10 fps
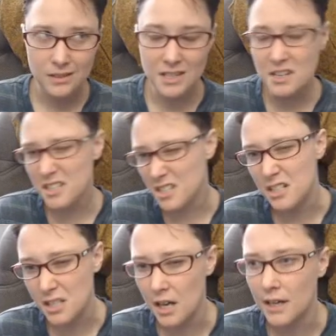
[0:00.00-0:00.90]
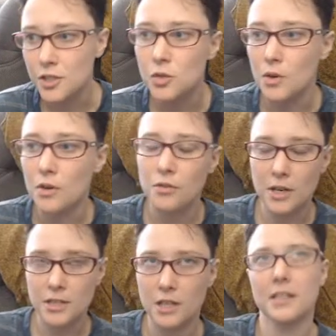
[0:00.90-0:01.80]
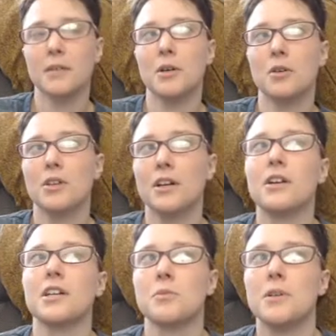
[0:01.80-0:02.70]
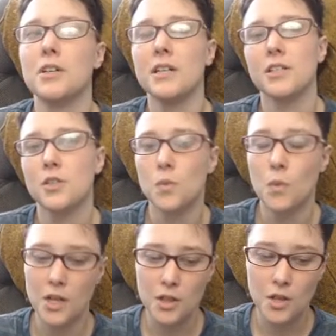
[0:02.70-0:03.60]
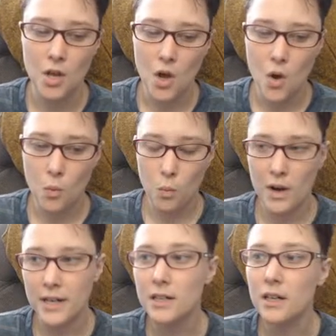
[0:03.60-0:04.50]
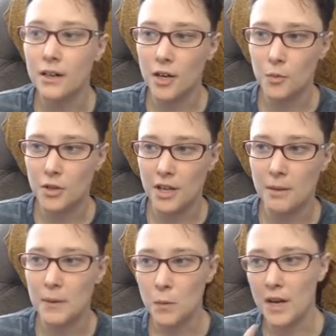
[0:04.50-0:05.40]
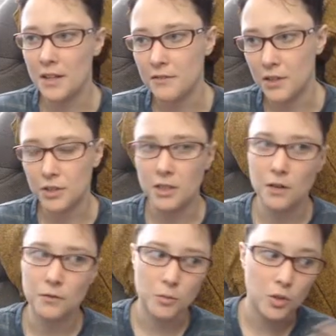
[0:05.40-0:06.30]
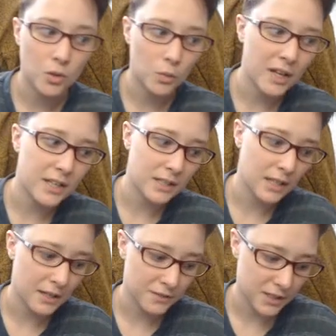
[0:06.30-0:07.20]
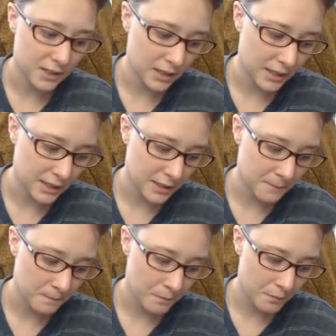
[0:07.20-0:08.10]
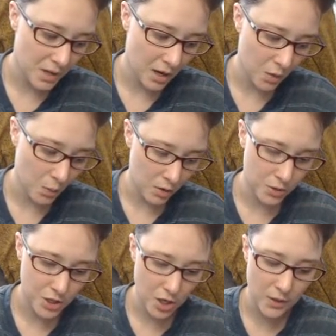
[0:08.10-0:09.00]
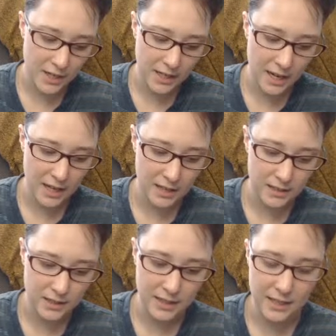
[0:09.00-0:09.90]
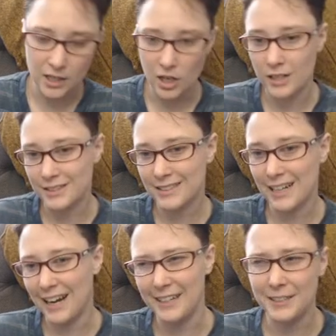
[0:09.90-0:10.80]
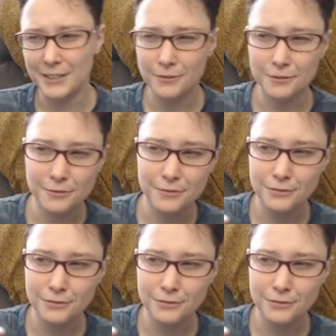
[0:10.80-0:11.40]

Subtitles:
decent-sized Twitter thread talking about their experience with what had gone on with them and why they felt uncomfortable and why they kind of didn't like where it was going, and they got kind of...